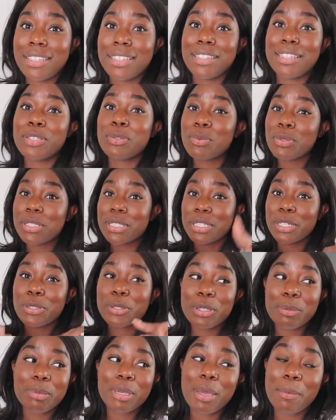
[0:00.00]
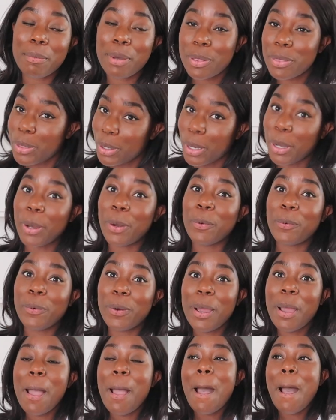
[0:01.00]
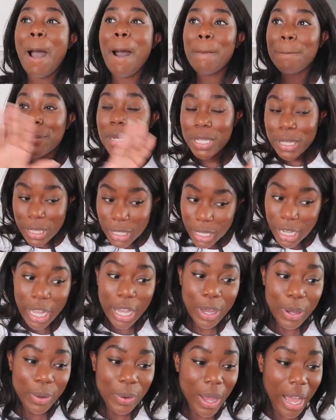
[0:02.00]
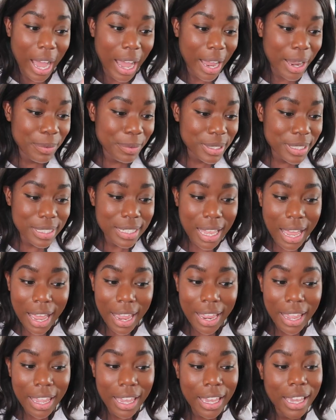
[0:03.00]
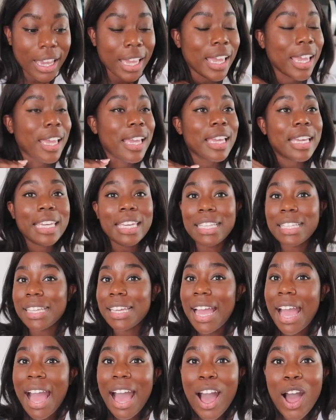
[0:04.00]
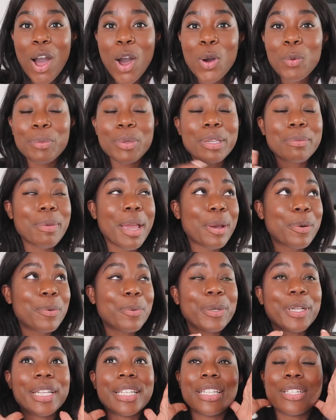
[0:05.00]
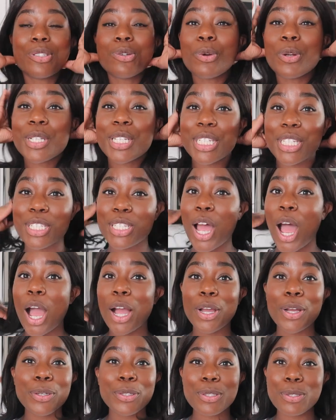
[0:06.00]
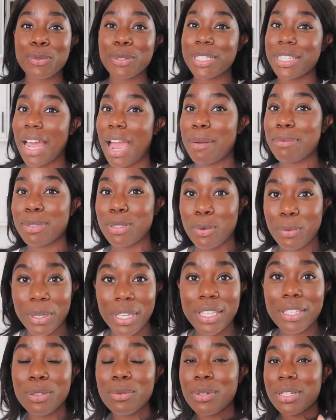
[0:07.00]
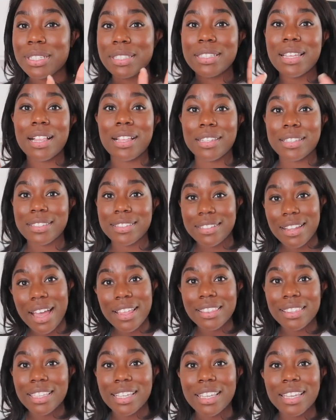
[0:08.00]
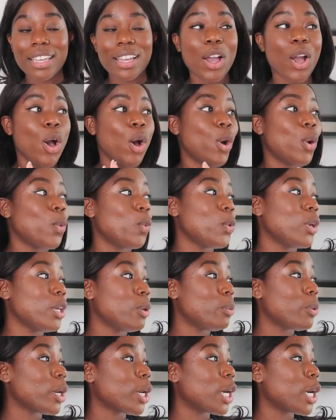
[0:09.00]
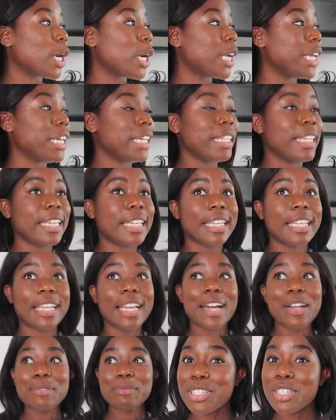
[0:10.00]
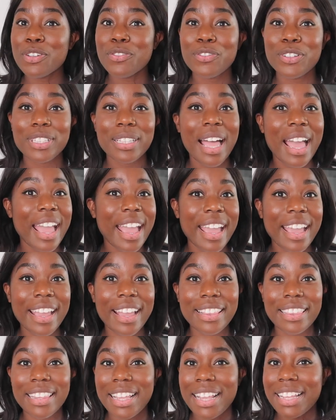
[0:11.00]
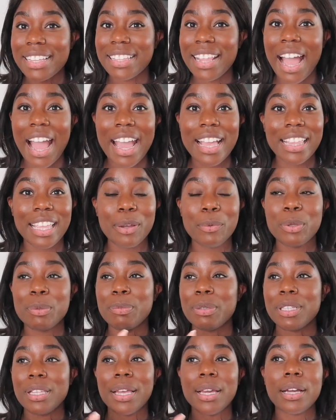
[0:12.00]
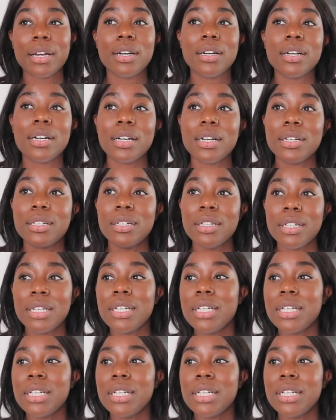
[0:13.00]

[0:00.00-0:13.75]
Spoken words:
this was literally me a month ago. A month ago, I was like, eating out. Me and Michael were eating Torchy's tacos 3 times a week. You couldn't tell us nothing. We were eating Chick-fil-A late at night. Like we'd be like, oh,